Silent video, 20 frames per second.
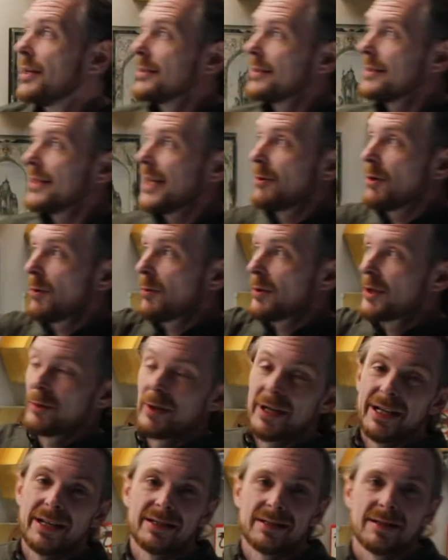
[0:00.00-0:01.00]
Today what we're
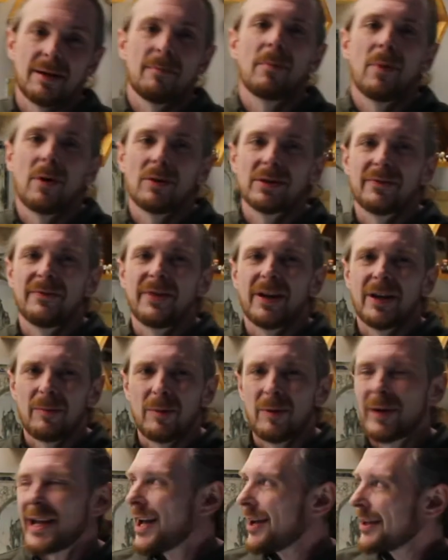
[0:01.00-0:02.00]
doing is
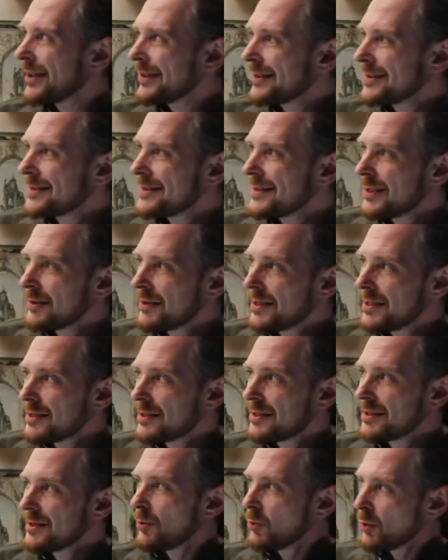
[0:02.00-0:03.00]
multivariable calculus
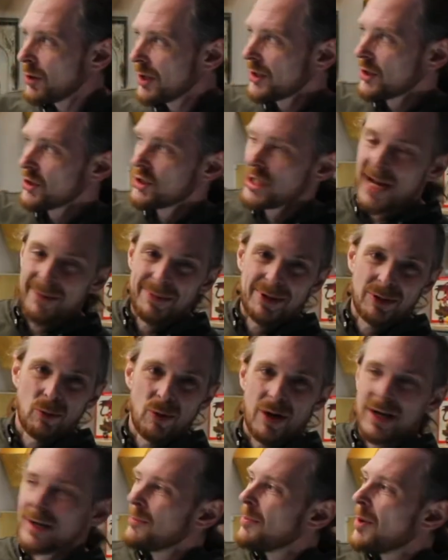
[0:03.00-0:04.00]
series. We're in chapter
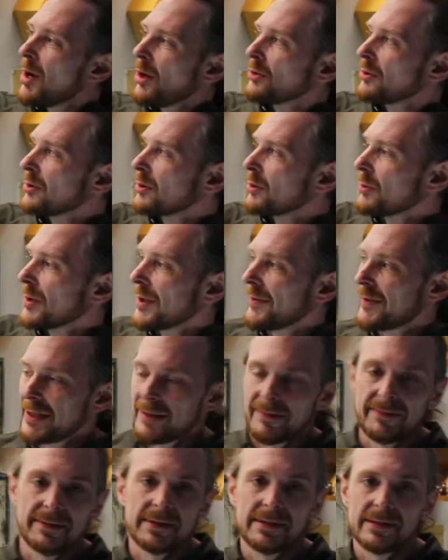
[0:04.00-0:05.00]
1, partial
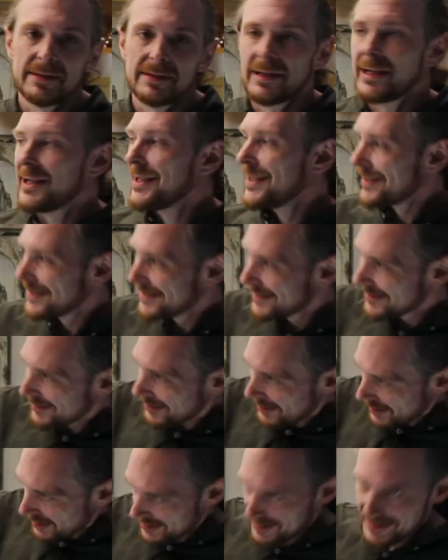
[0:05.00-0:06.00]
derivatives,
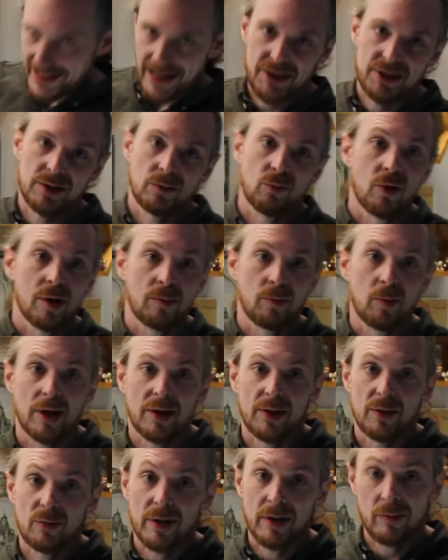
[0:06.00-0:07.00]
section
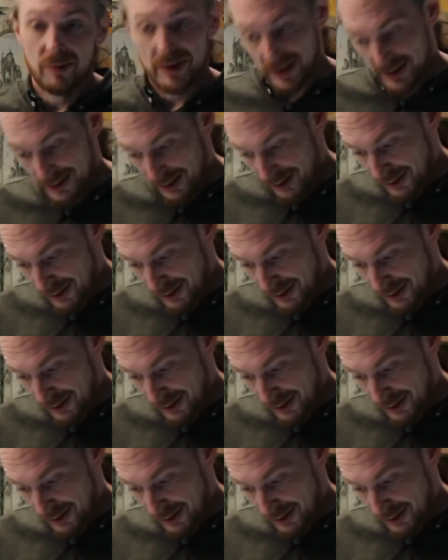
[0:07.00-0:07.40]
1.3, which is